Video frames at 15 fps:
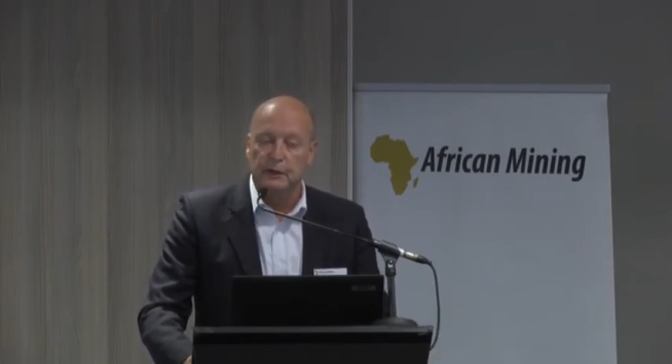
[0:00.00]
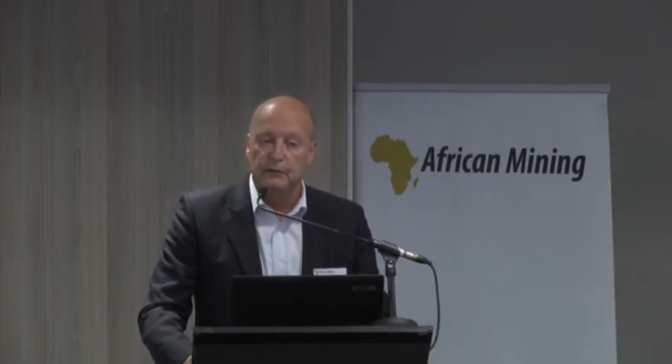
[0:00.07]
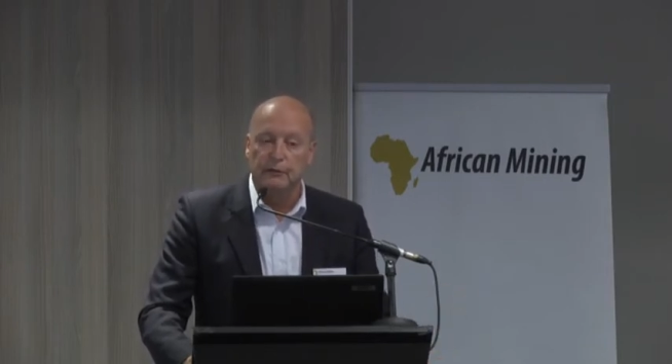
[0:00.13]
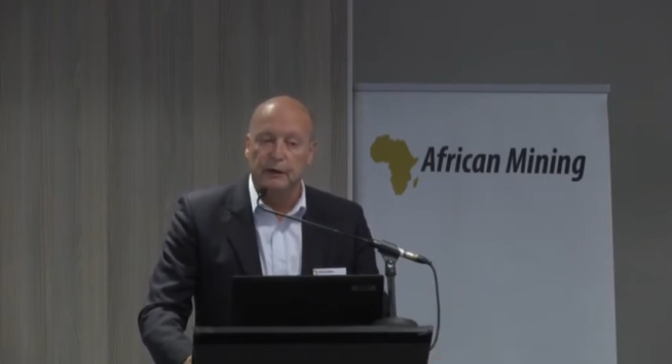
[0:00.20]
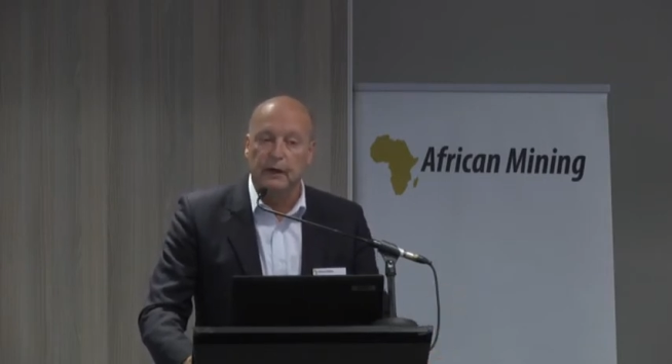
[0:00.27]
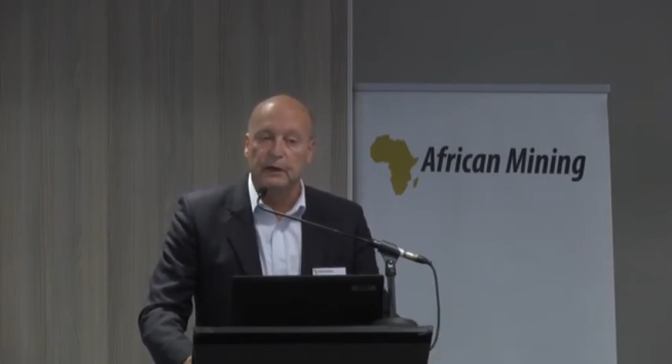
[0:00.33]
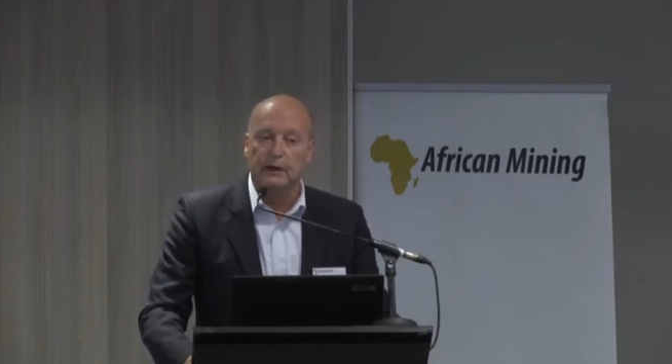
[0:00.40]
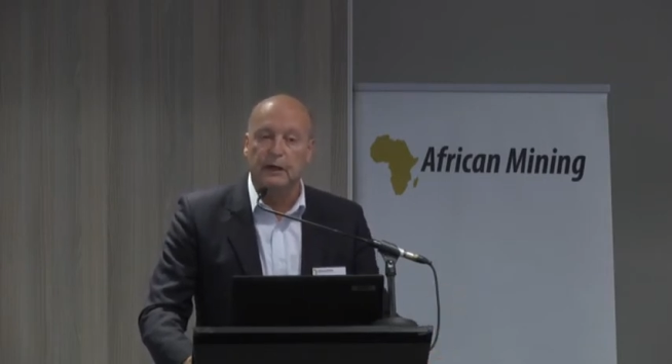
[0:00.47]

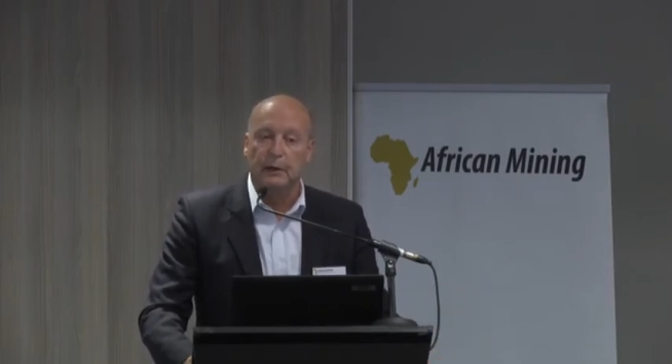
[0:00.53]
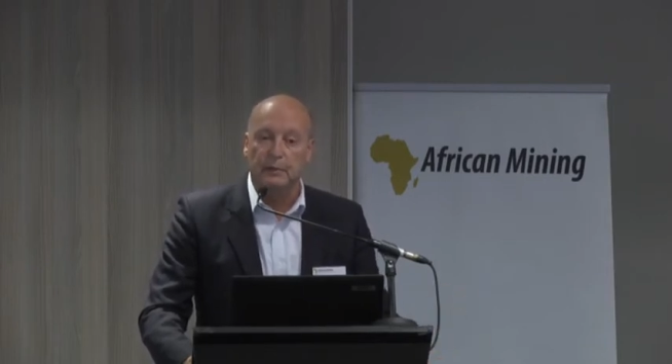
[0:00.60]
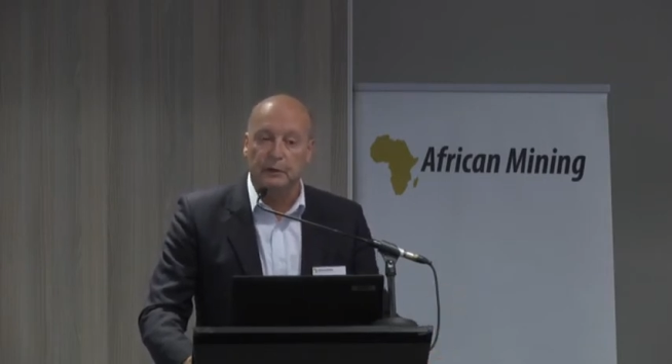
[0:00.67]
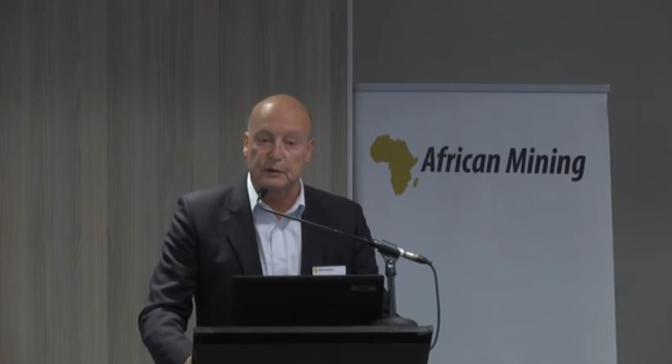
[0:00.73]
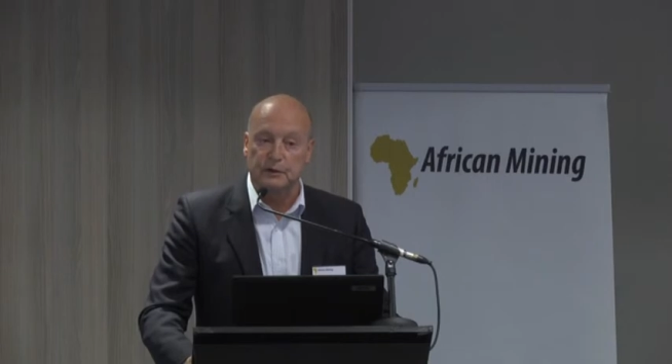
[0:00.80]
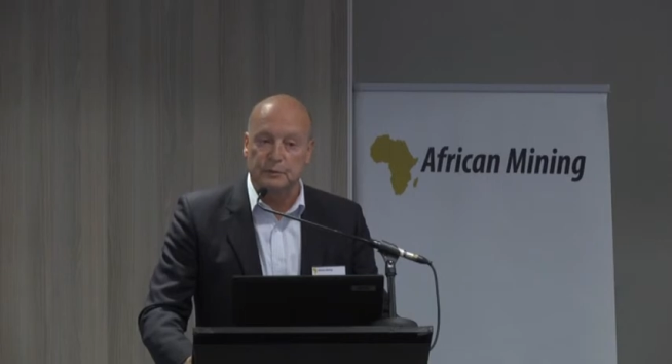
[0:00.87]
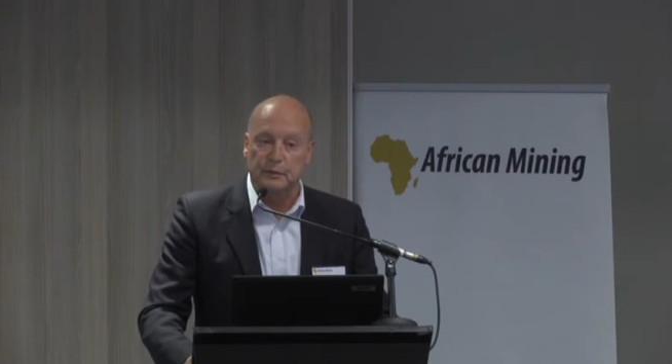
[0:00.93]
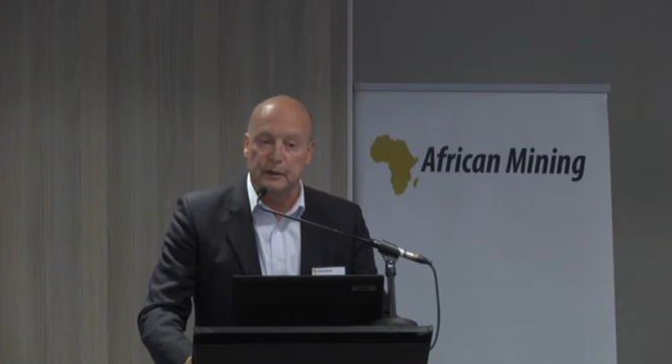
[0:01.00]
rand
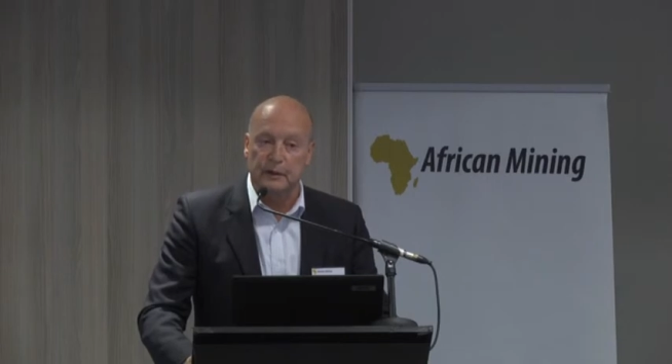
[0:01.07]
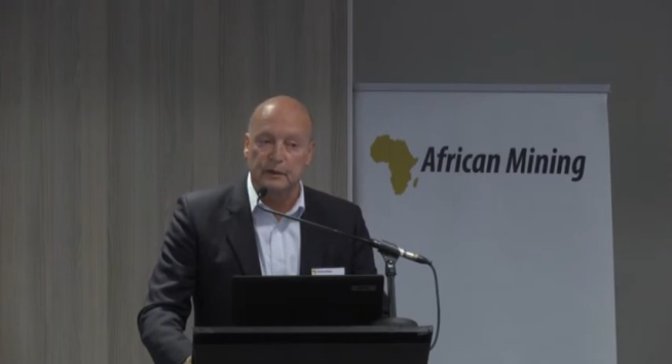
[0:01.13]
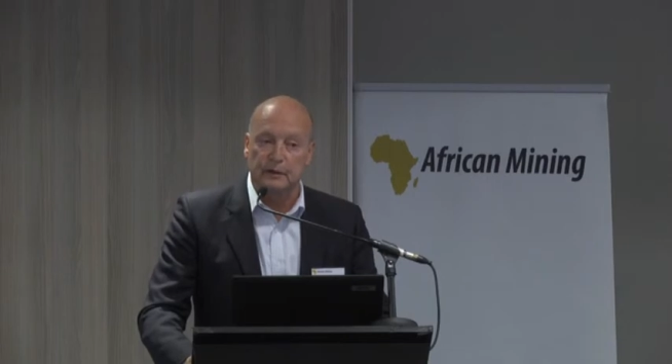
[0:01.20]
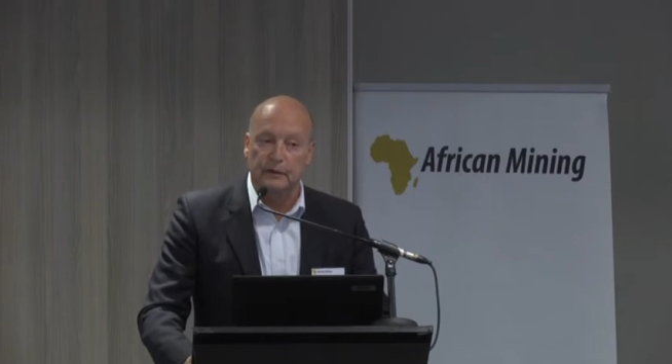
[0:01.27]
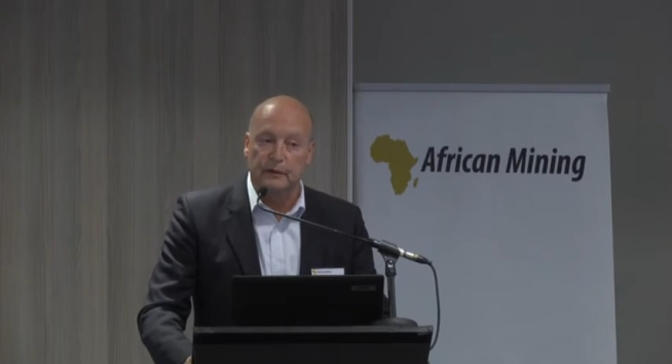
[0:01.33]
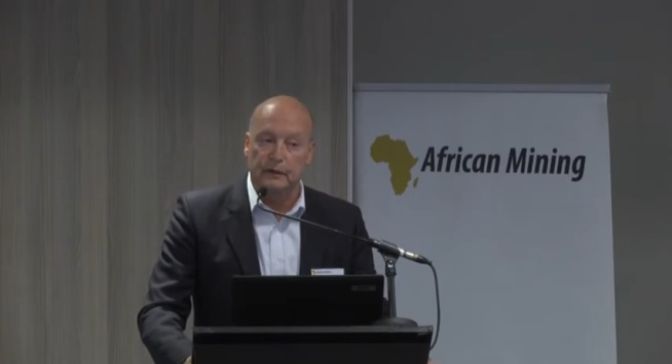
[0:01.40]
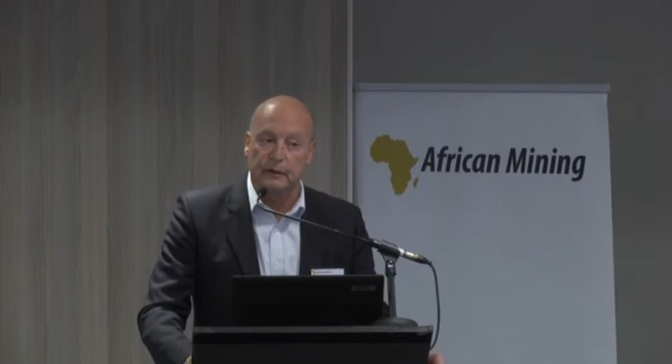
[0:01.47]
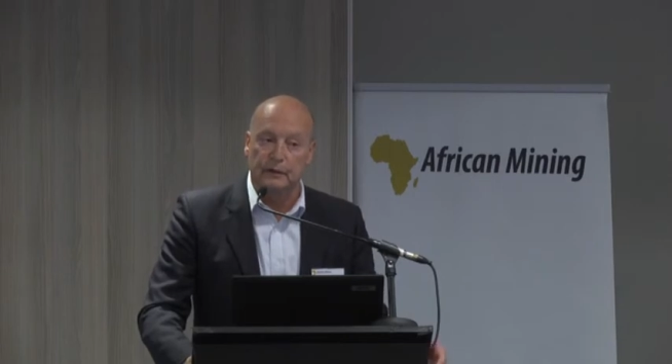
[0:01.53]
capital spend,
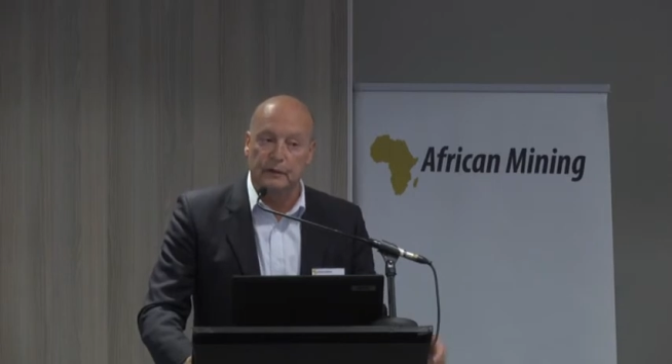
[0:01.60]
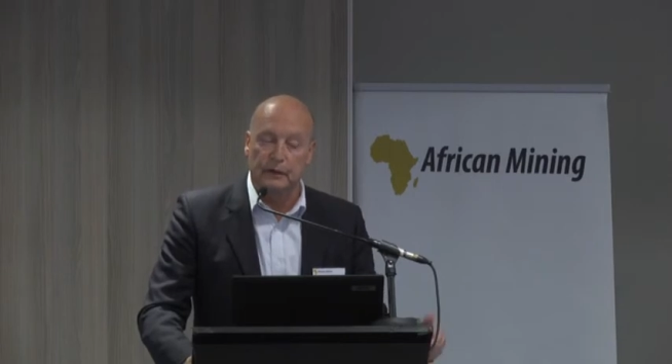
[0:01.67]
and then